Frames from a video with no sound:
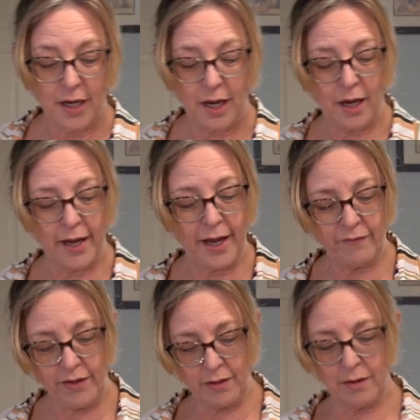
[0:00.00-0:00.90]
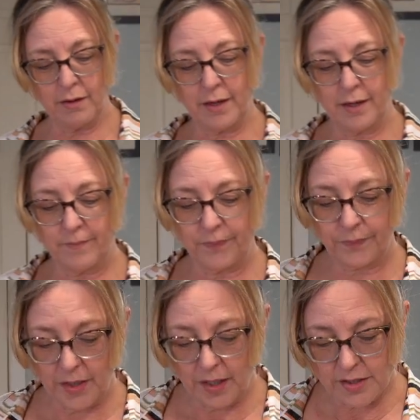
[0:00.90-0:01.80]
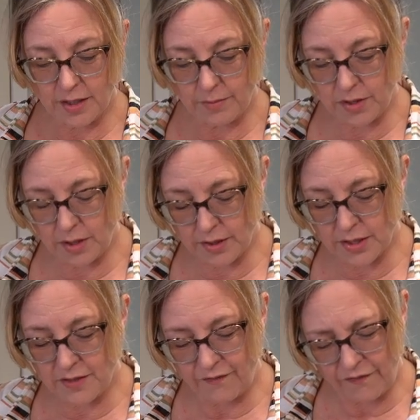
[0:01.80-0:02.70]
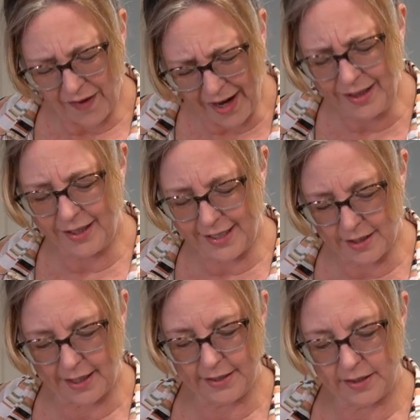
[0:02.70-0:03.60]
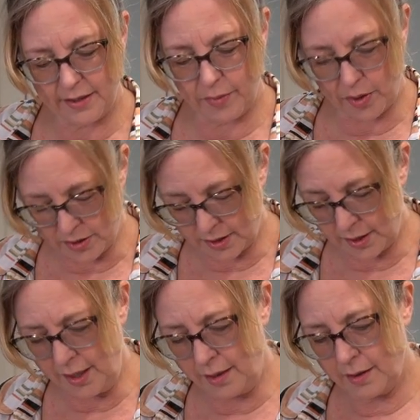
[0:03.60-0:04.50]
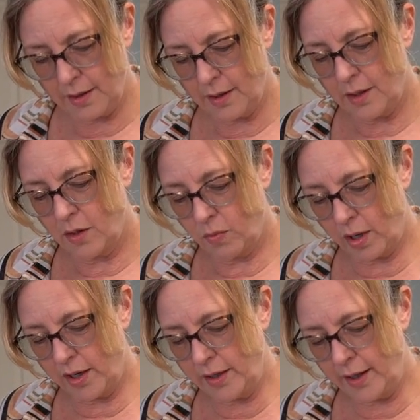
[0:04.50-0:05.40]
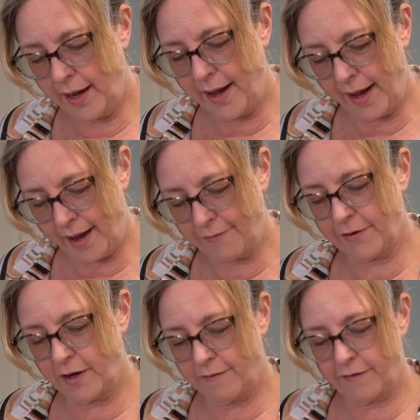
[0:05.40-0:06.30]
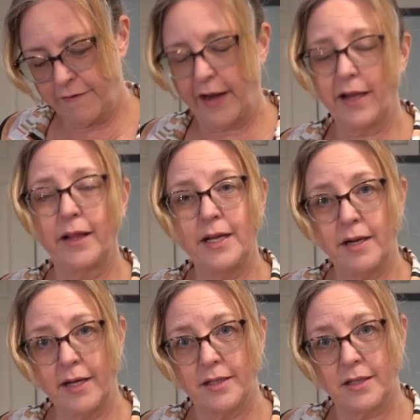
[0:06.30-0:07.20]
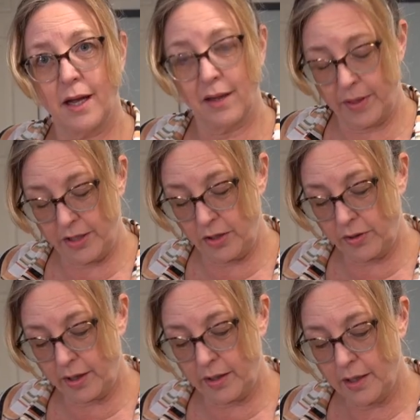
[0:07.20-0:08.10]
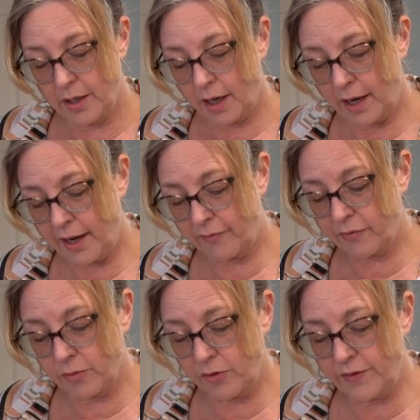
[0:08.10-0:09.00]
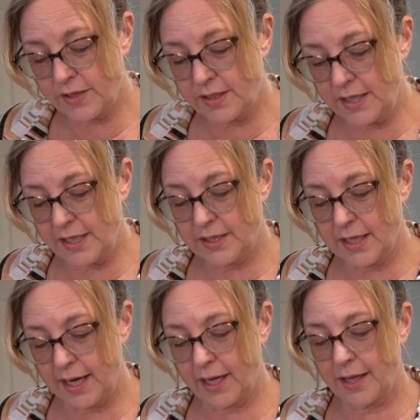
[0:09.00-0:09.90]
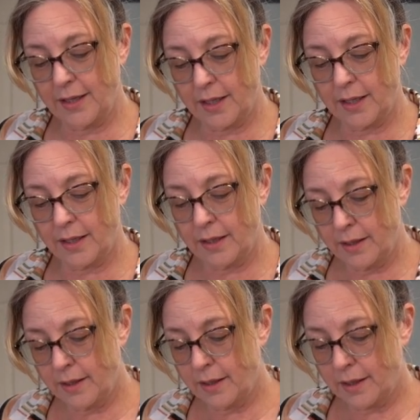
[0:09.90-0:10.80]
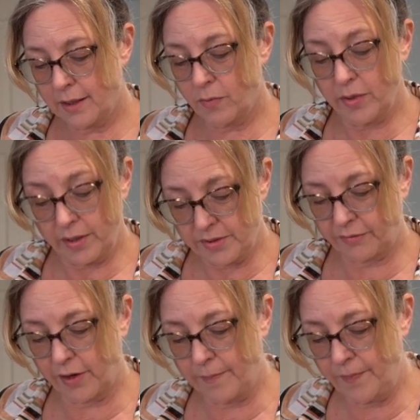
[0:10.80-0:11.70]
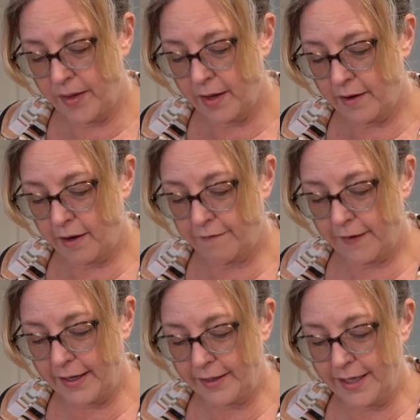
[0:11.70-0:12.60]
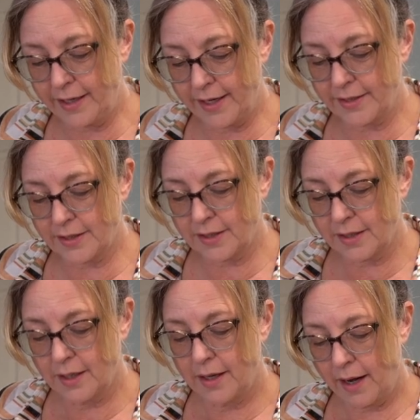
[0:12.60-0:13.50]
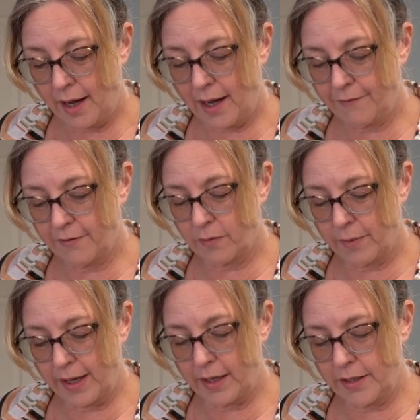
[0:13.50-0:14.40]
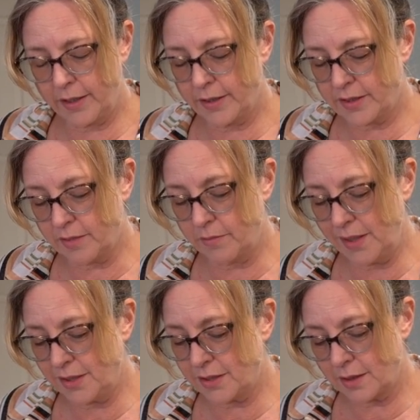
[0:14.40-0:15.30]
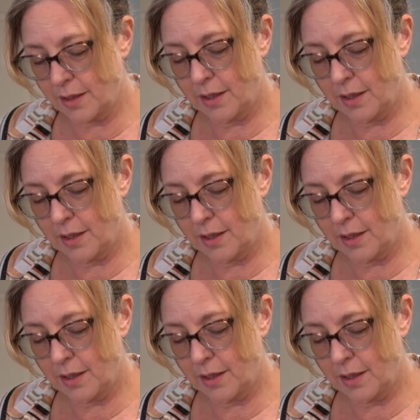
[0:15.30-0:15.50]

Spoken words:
I have here some finely diced parsley, 1/2 of a finely diced jalapeno that I have removed the seeds and the ribs from, a finely diced 1/2 of a red onion, some minced